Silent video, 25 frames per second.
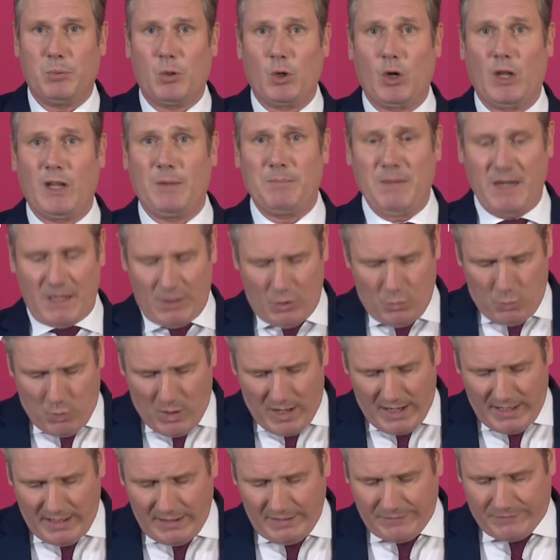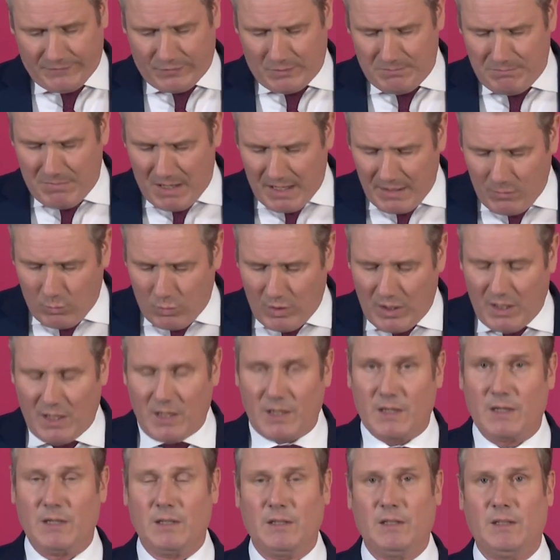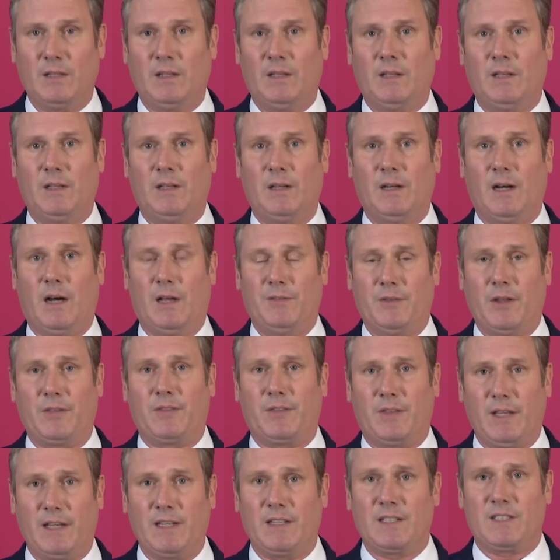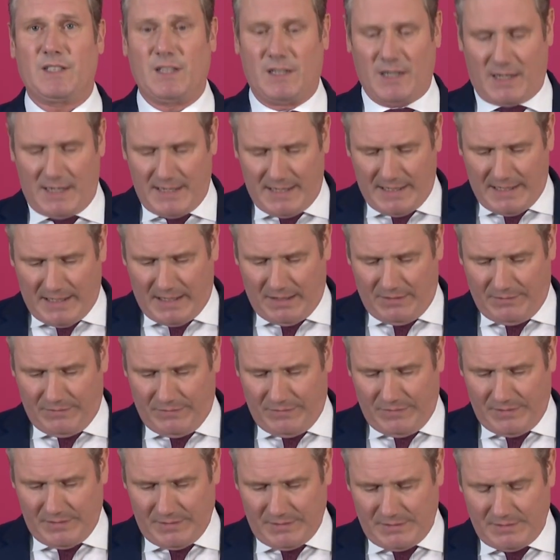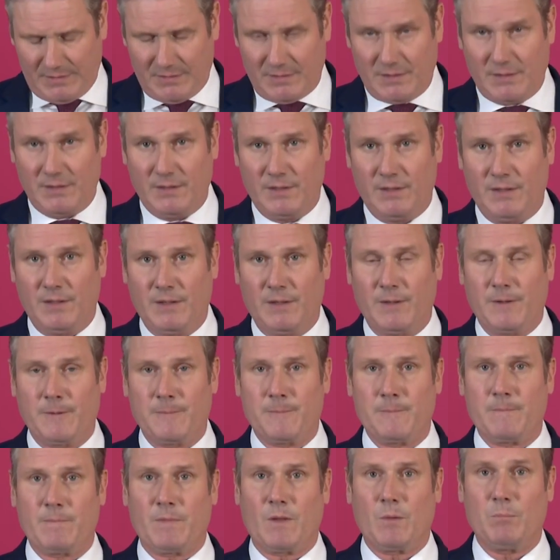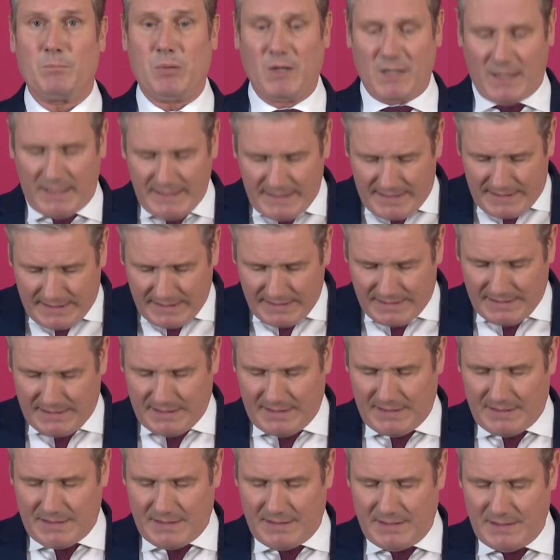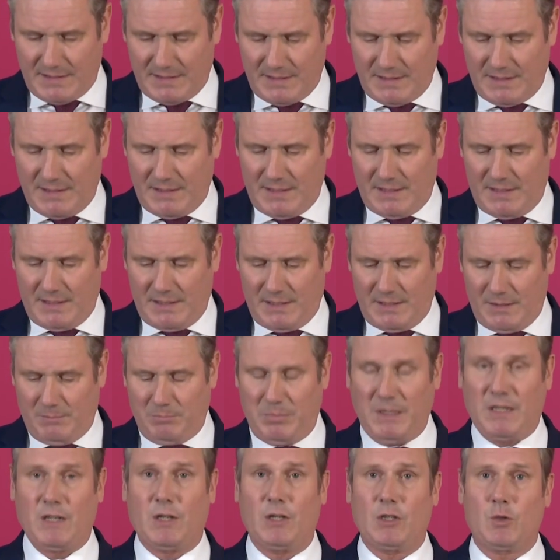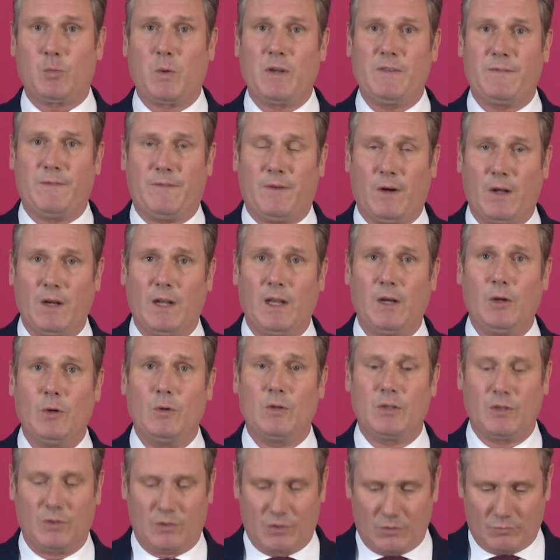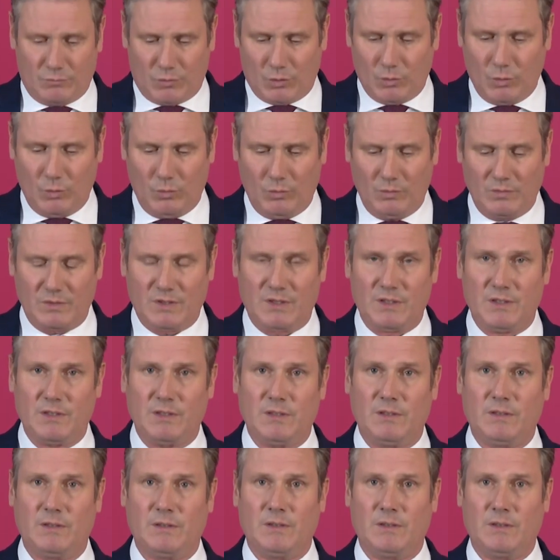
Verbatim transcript: pulling me away from my work and the things that I love. But I did it because we followed the rules.